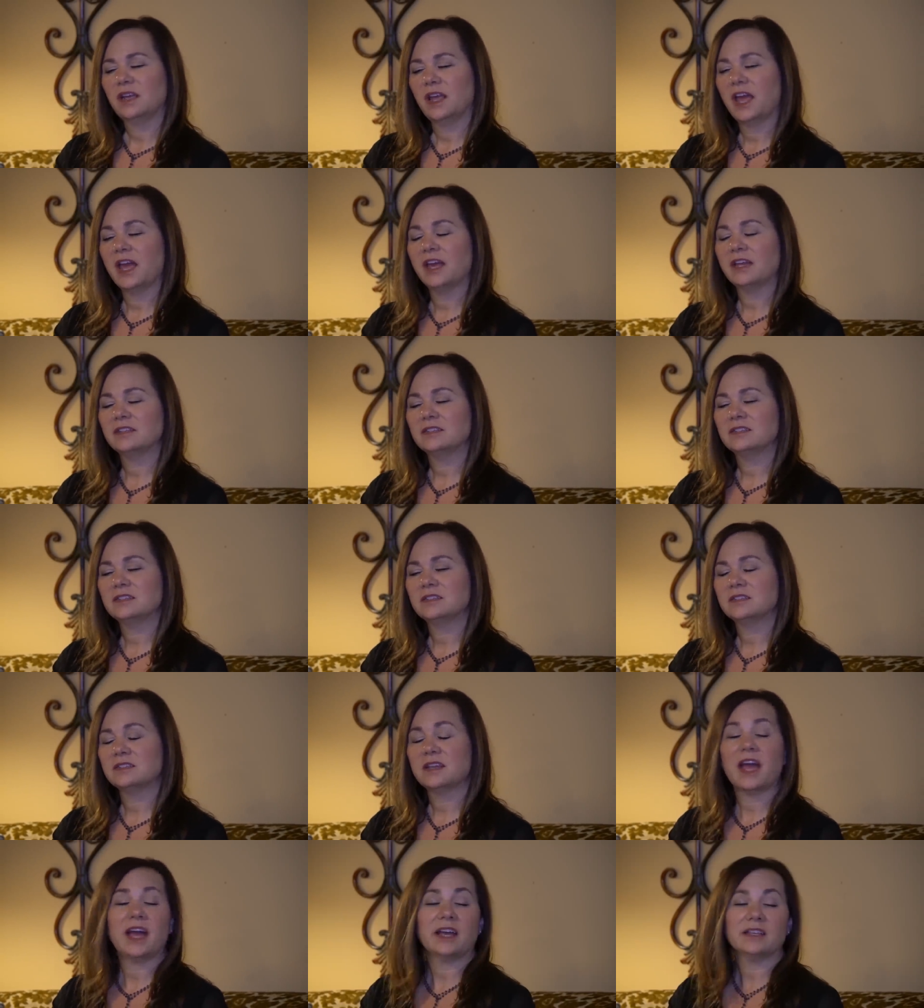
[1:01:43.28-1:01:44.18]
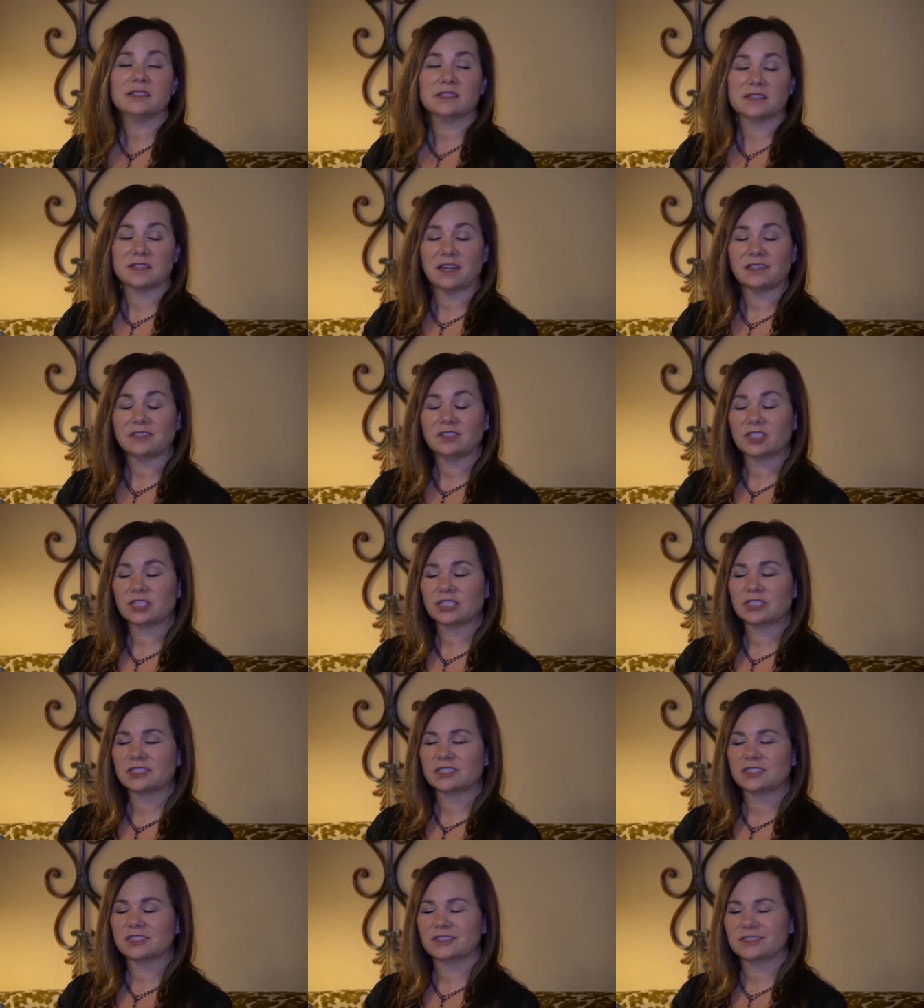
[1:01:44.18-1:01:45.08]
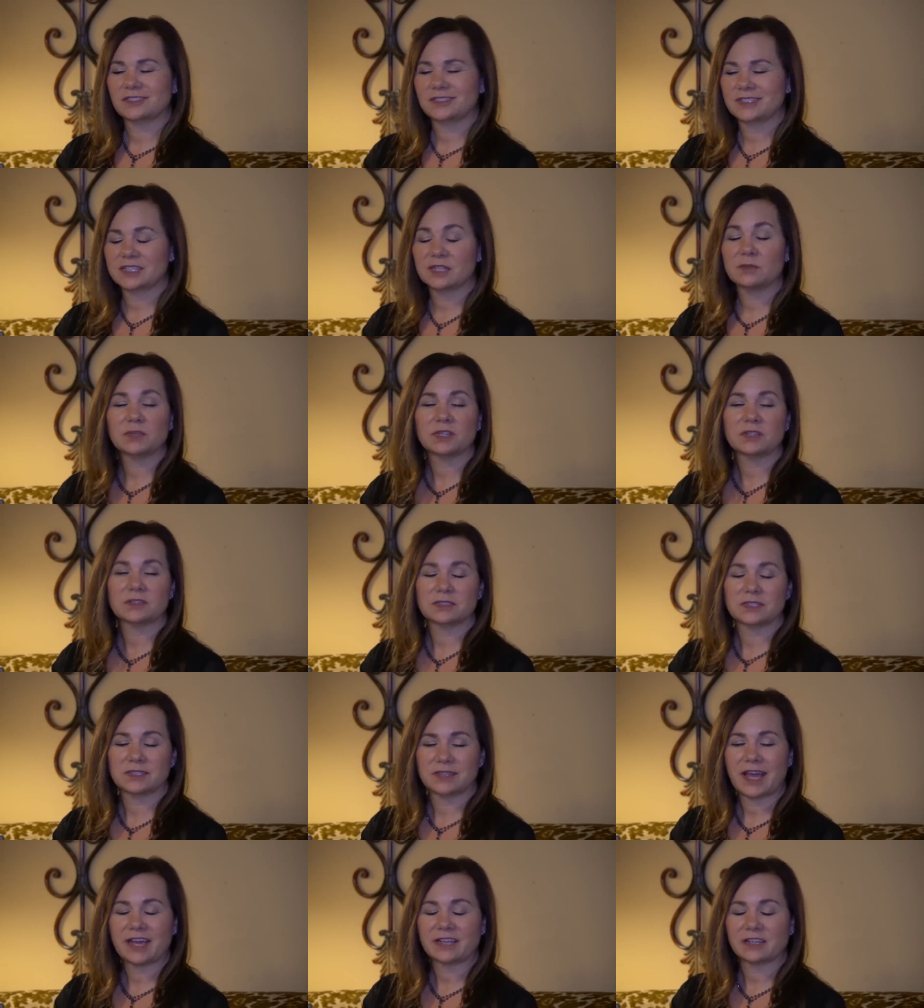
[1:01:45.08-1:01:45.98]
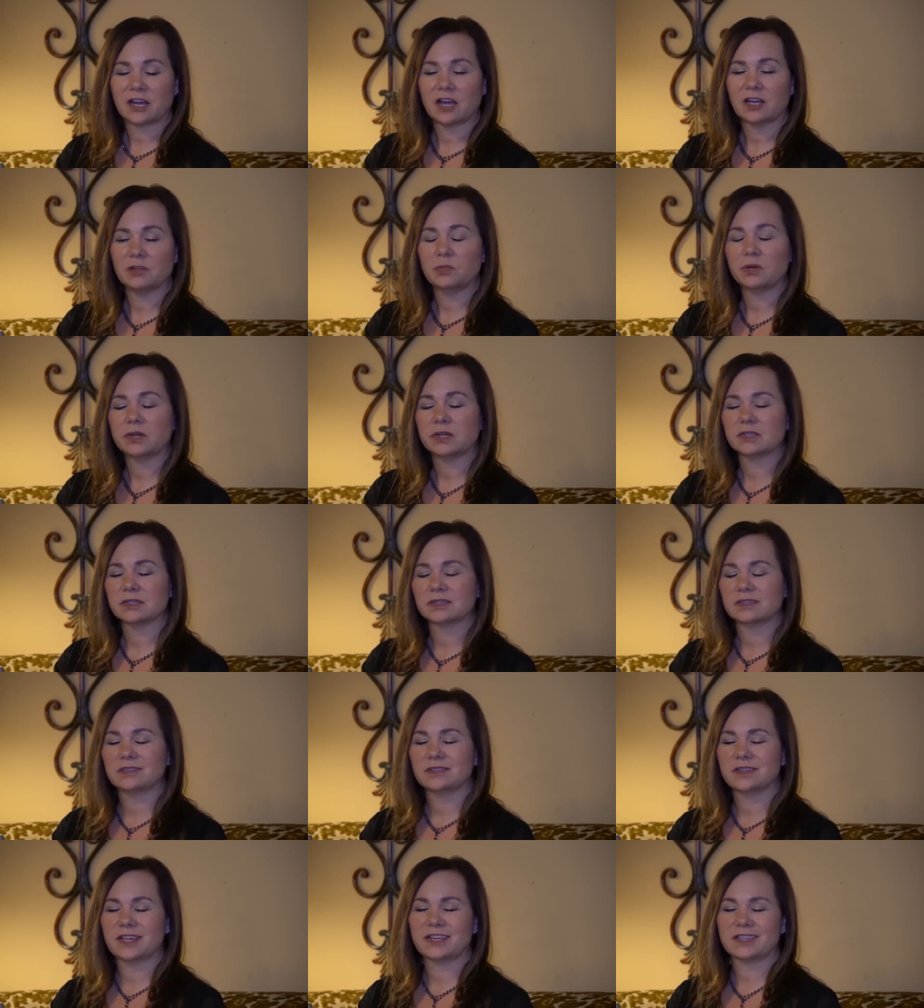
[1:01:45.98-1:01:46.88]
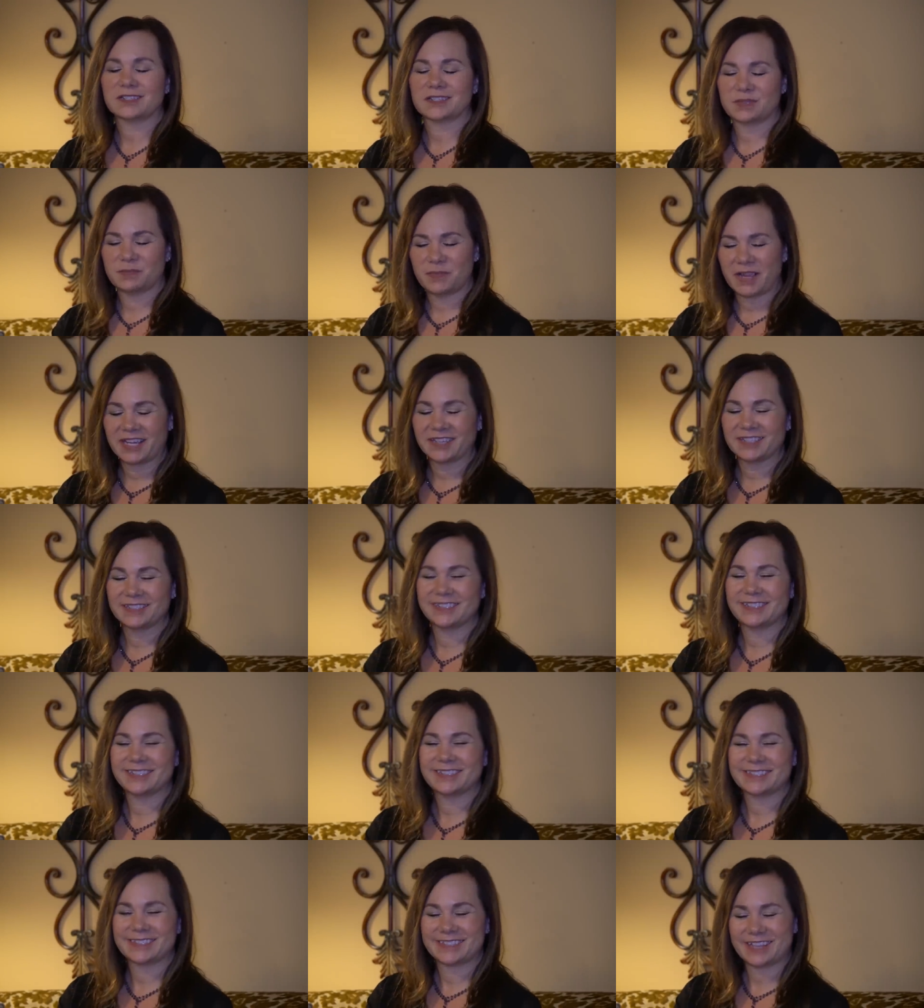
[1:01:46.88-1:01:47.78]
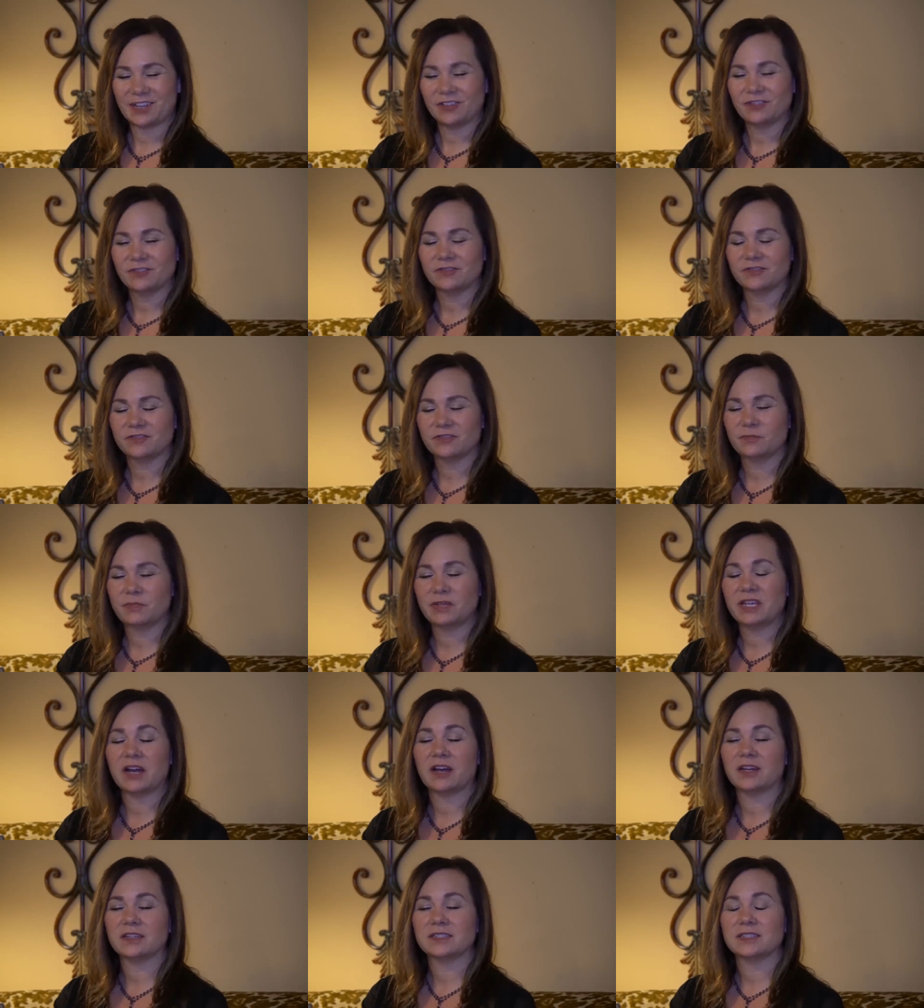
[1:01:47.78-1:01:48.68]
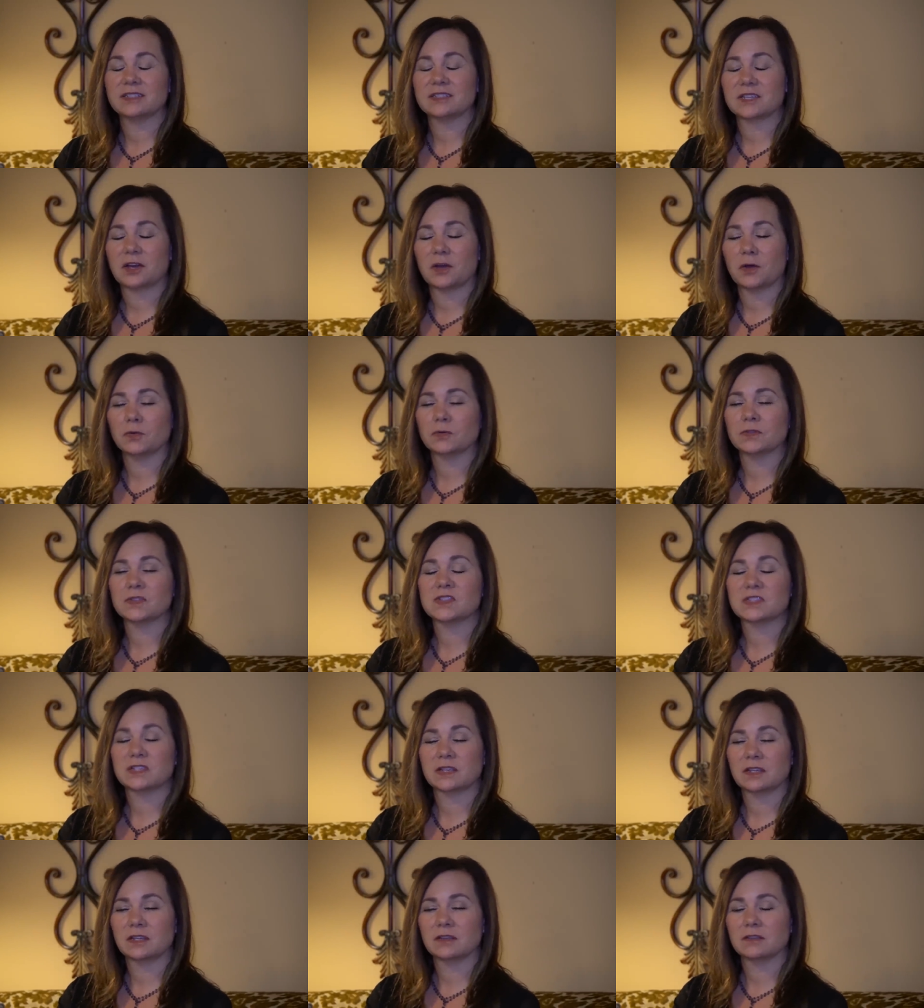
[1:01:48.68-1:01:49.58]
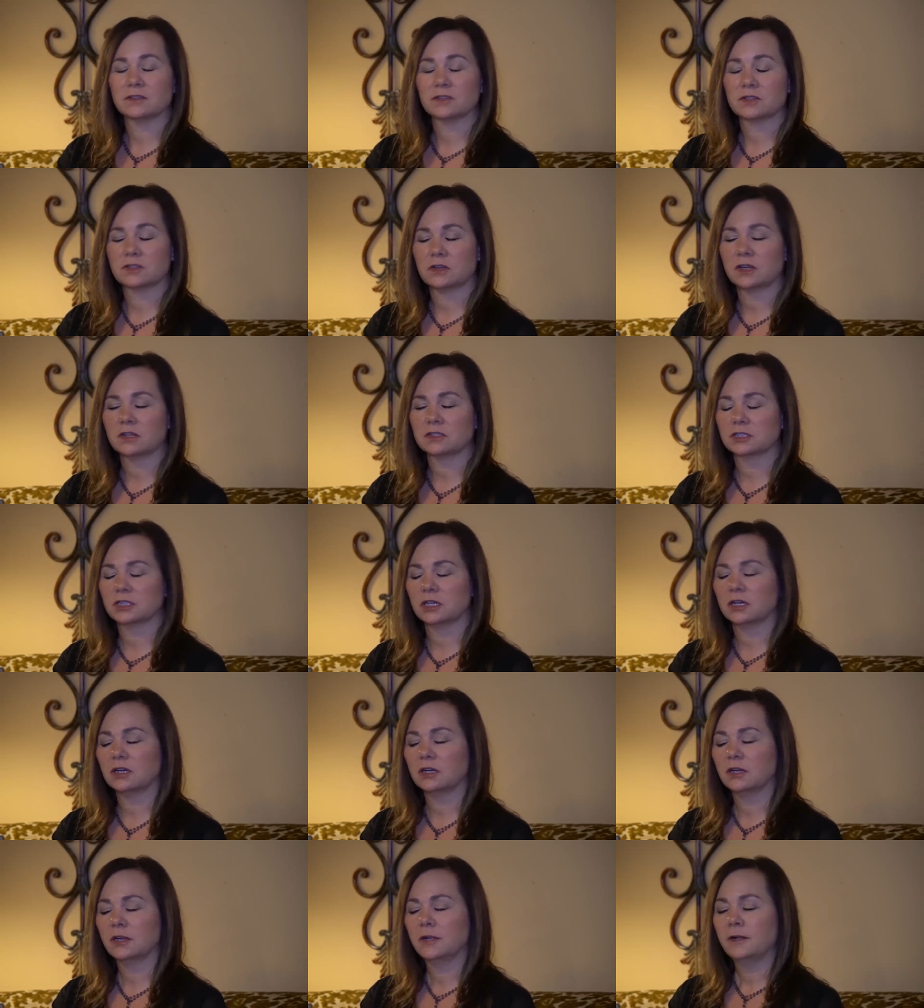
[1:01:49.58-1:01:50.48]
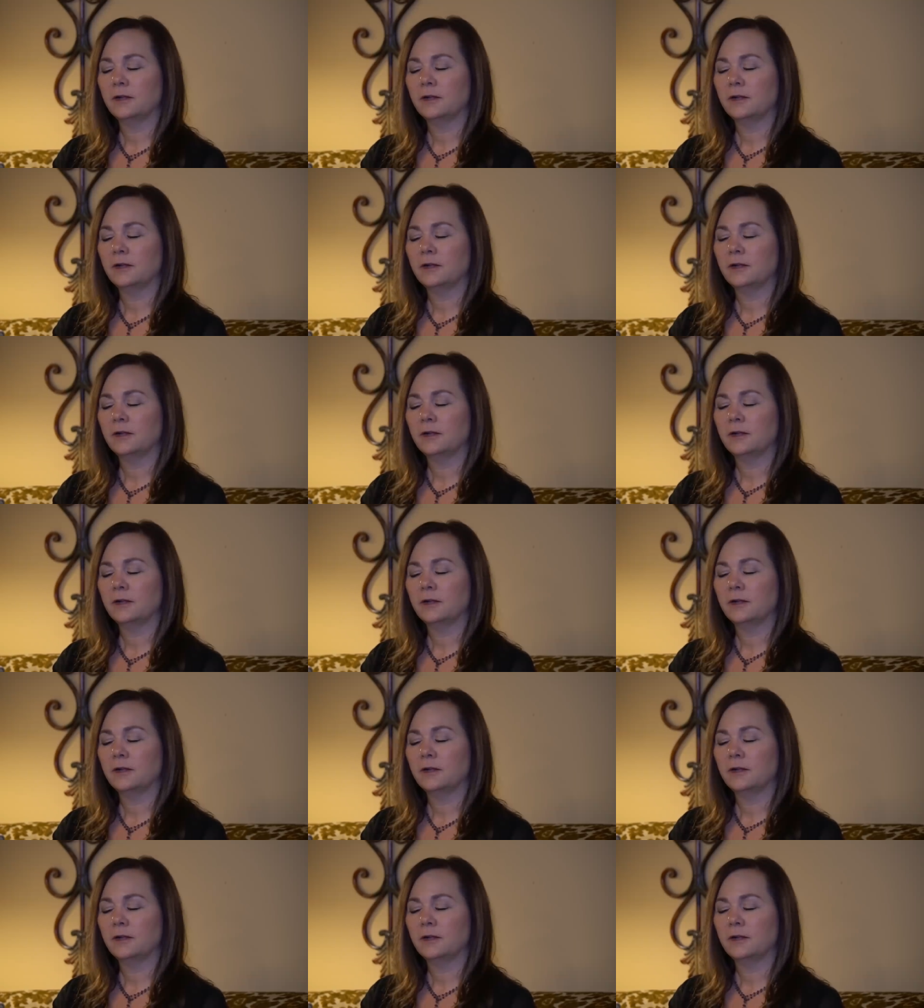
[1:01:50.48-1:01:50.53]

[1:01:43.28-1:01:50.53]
And as such, similar to that God particle that expanded itself beyond its own singular structure,